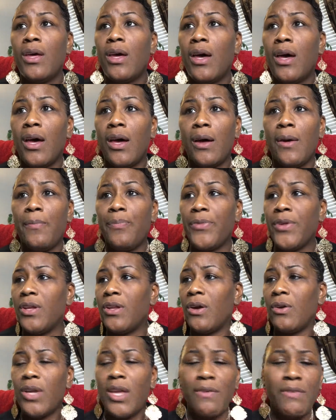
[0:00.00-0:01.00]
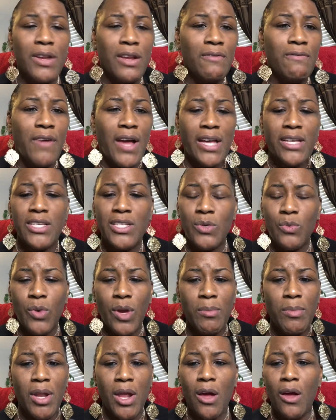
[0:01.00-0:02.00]
you know, giving advice to
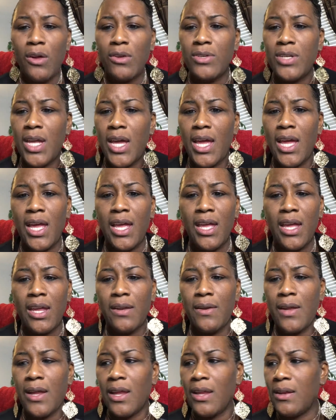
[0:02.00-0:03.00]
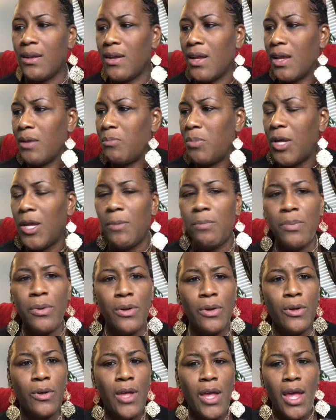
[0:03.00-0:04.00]
women all day and
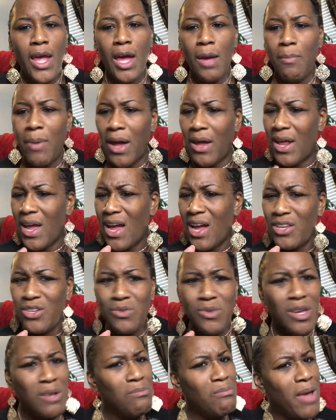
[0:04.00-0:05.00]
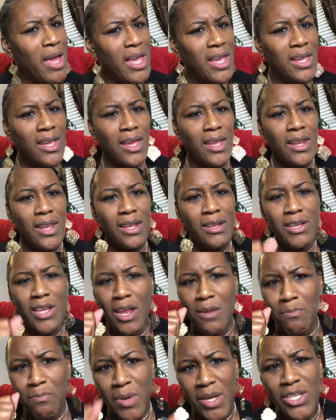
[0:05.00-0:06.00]
people about how you can make it
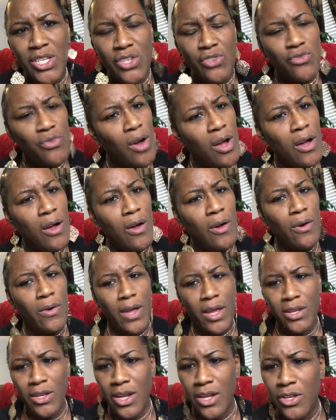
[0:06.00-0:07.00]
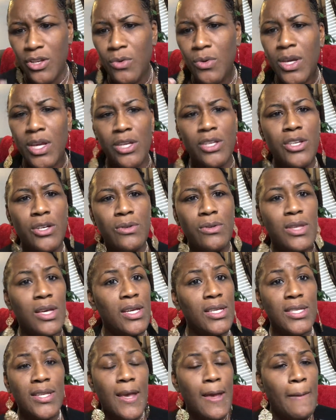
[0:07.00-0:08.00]
and be strong and you can do
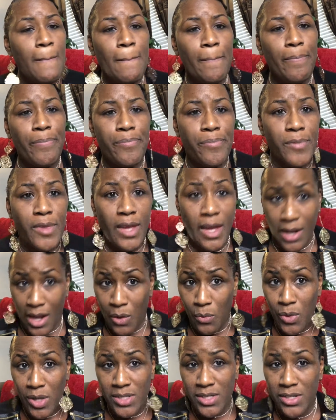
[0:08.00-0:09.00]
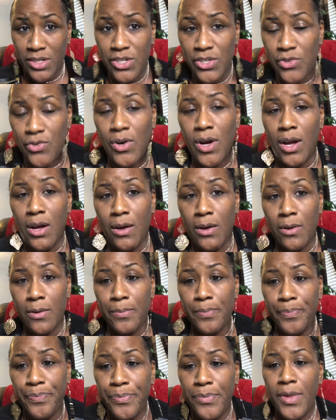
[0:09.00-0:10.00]
this. And I wasn't
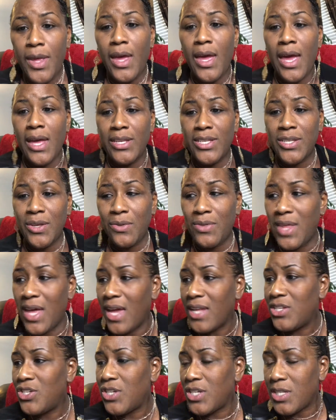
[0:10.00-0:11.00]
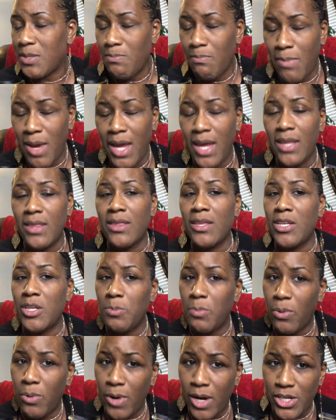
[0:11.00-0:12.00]
strong. And so that just made the
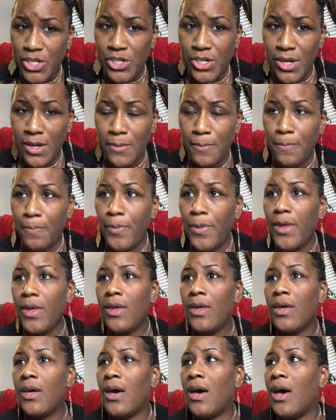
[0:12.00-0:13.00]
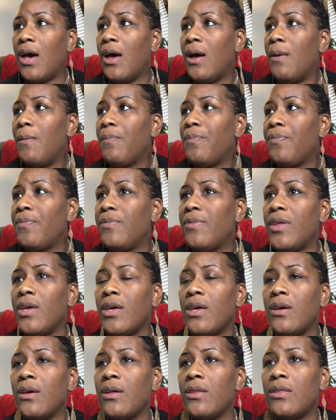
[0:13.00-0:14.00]
depression,
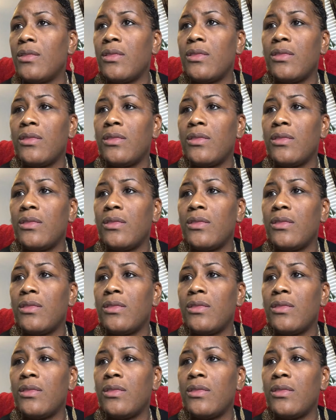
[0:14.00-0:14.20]
the